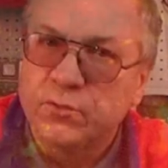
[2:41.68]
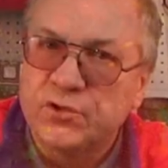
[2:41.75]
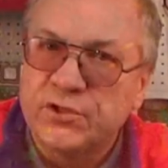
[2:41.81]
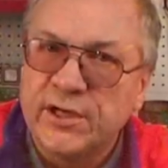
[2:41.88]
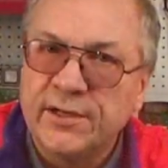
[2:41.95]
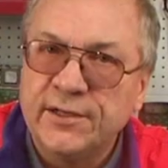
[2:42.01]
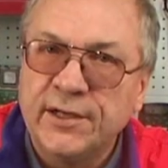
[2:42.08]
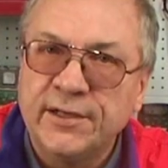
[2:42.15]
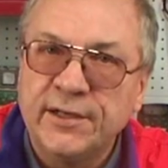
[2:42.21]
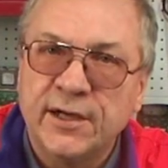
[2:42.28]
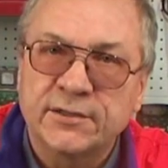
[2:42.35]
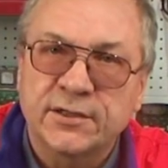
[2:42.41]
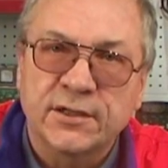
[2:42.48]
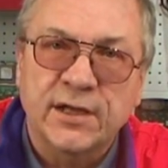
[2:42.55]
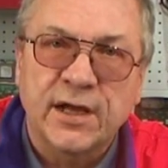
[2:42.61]
within the
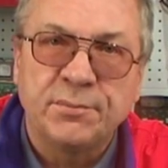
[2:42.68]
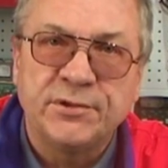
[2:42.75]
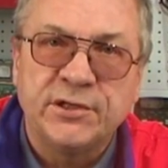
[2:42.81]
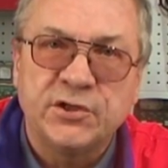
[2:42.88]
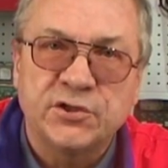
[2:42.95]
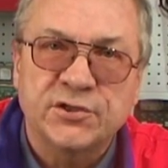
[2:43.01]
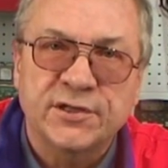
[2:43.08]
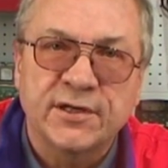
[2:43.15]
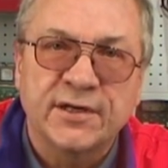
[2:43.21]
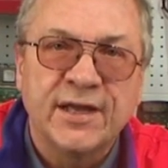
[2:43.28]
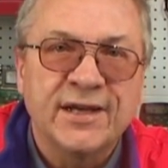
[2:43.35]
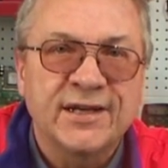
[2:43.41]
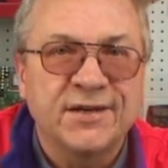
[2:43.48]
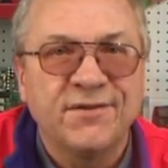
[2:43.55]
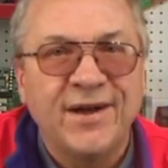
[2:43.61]
infrared domain. For
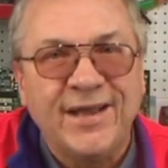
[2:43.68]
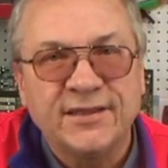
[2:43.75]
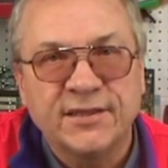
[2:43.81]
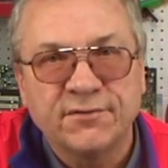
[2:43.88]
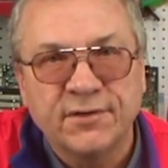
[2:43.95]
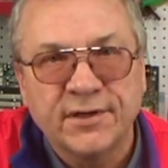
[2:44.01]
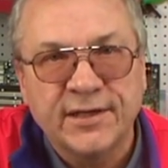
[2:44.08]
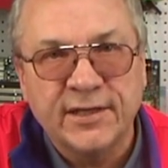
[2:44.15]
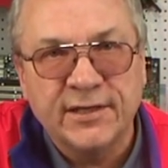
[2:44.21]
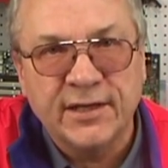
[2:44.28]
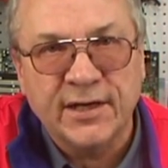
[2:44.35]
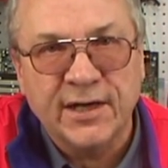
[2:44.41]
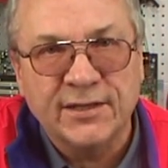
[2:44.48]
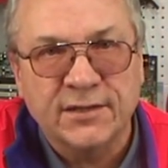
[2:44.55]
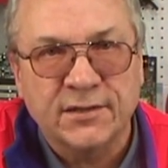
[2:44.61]
instance,
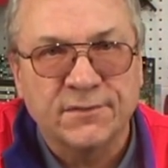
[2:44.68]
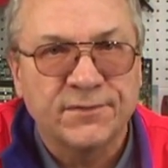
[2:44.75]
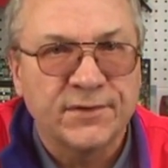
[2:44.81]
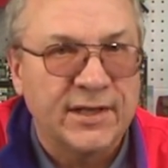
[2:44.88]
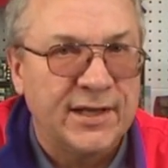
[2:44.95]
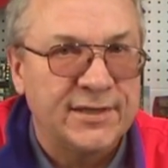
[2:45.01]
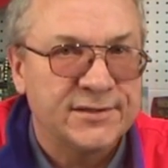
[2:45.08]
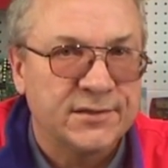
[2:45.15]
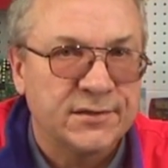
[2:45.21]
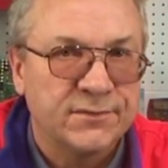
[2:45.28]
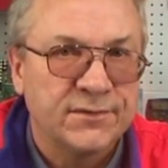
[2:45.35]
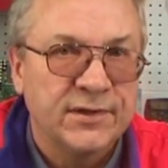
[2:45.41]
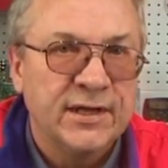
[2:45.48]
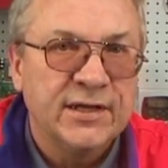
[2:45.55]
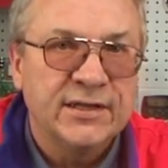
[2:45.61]
wavelength of
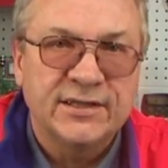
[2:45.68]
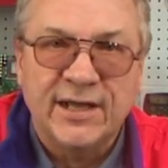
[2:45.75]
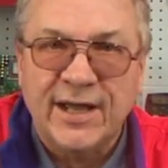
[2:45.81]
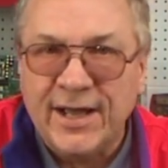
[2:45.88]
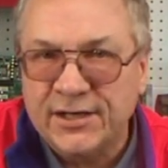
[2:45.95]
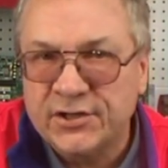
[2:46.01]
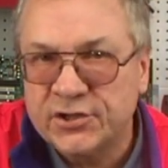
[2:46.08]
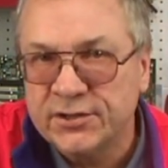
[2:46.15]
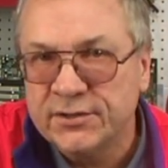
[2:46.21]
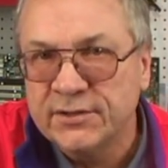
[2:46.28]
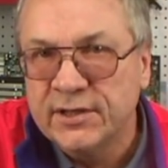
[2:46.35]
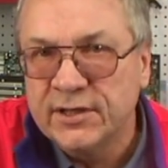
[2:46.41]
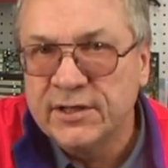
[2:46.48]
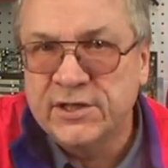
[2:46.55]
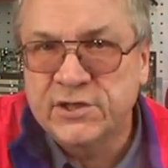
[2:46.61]
neodymium-doped glass laser
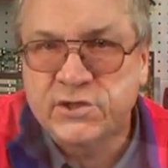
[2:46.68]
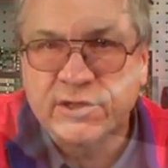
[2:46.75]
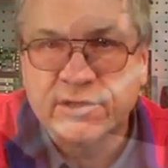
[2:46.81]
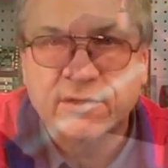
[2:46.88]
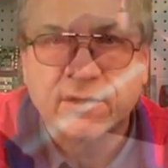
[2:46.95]
radiation